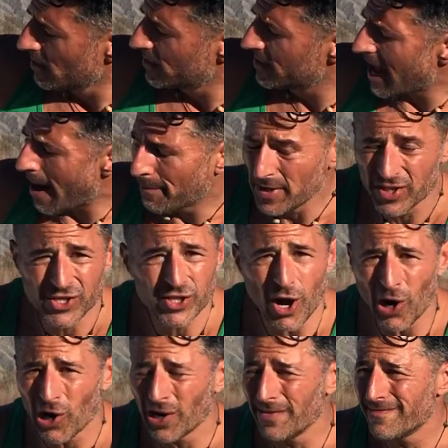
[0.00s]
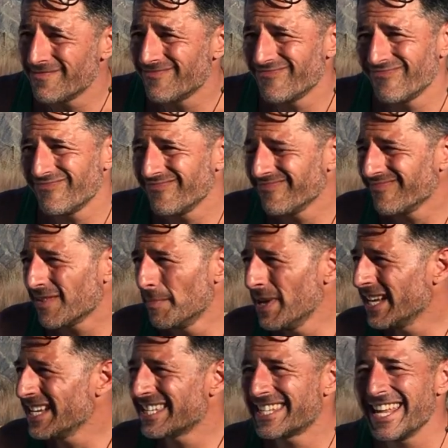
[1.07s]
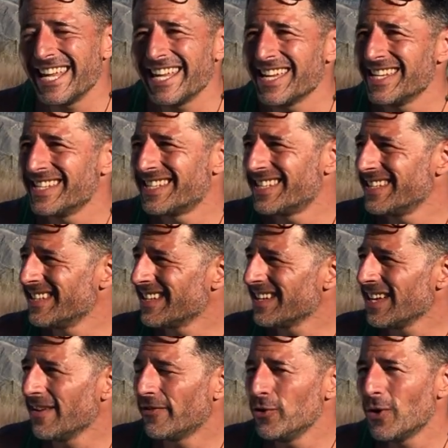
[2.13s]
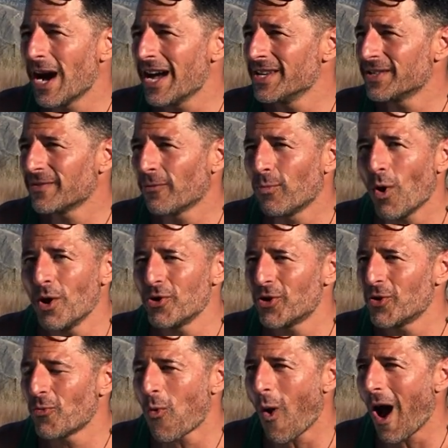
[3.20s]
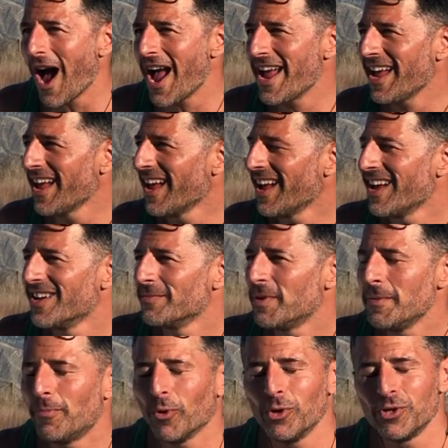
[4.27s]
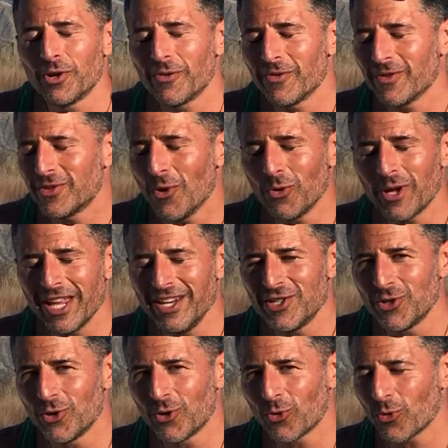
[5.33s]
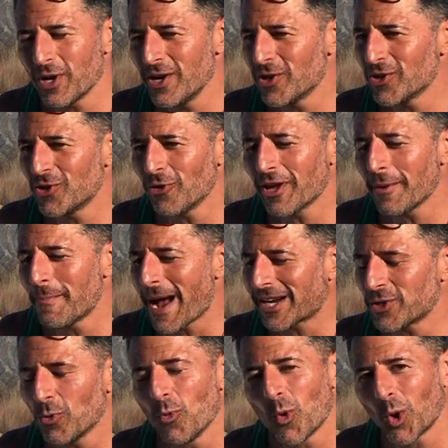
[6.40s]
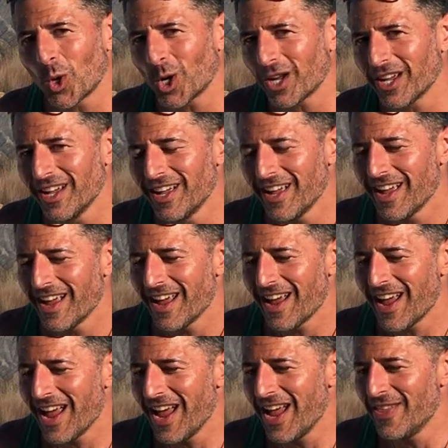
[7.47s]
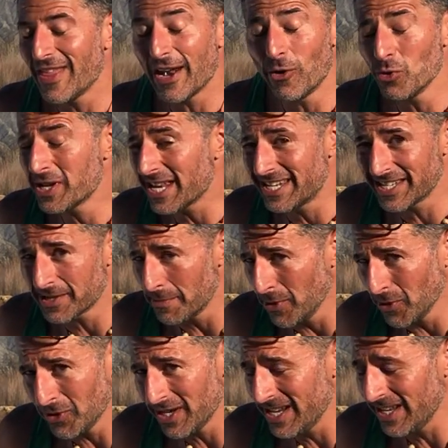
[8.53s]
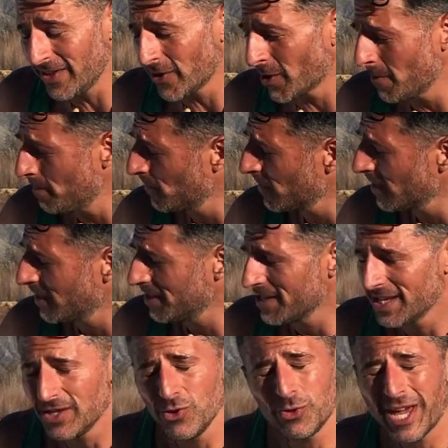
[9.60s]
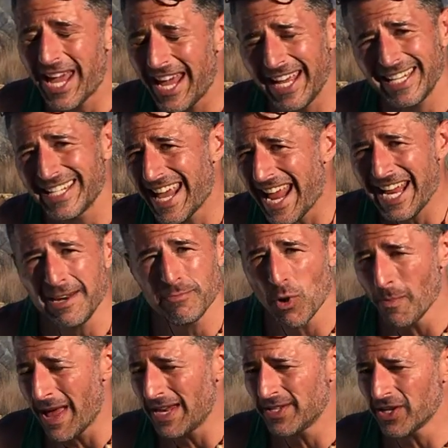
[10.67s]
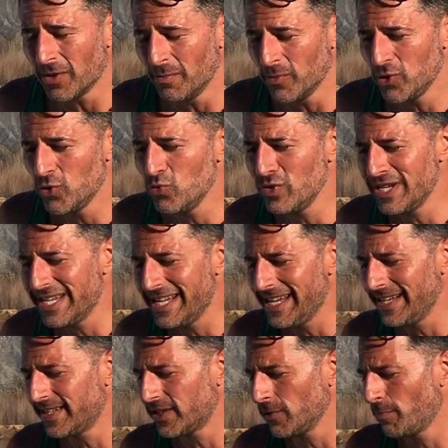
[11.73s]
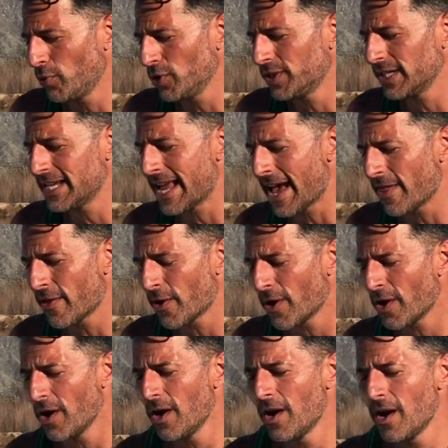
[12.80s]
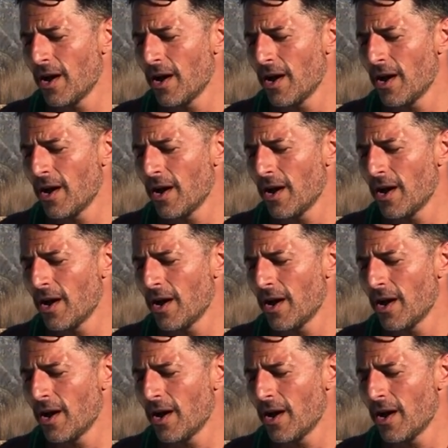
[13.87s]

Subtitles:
Stop and start. The biggest thing is, if you guys have wondered why people don't get into careers, don't get back to work, and they don't get disability either, you can't gain momentum. You need to put together